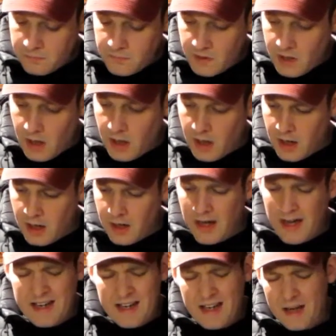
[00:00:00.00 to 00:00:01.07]

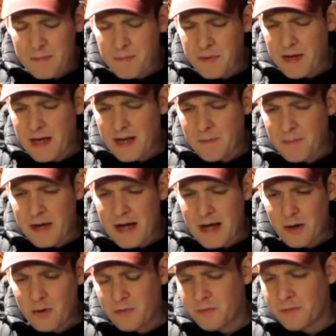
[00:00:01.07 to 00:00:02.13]
I pay
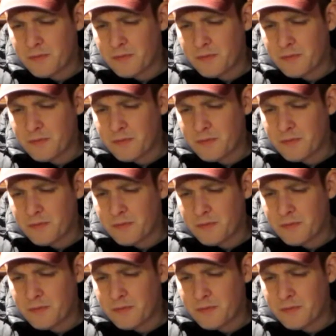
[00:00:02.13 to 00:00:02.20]
about,